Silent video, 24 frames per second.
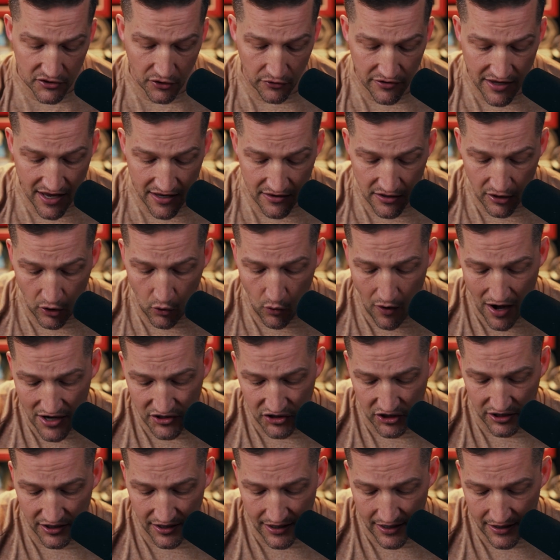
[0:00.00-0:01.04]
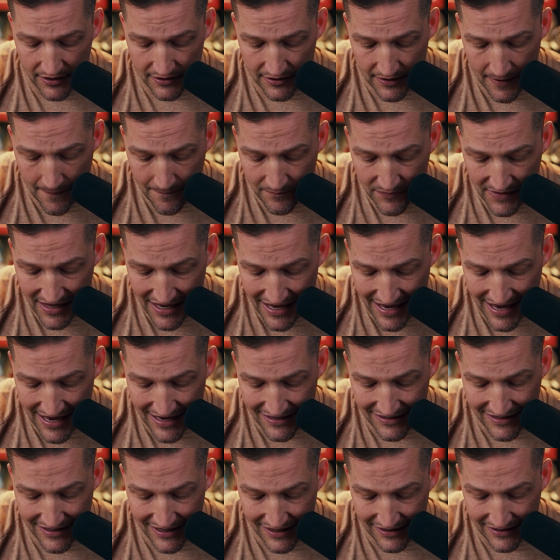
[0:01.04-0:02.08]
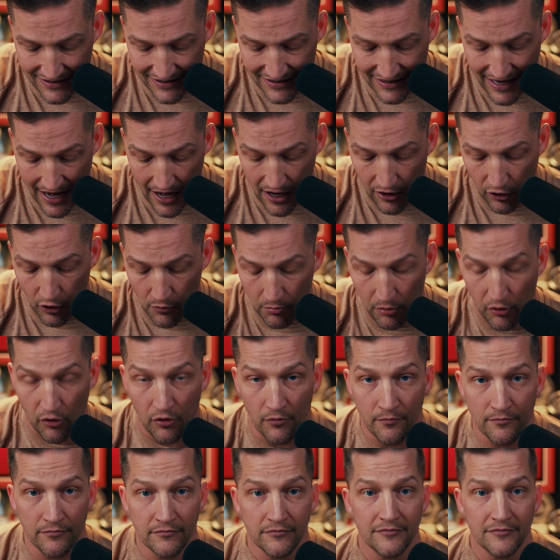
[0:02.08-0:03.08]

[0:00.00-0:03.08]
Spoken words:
So then the question is this scalable?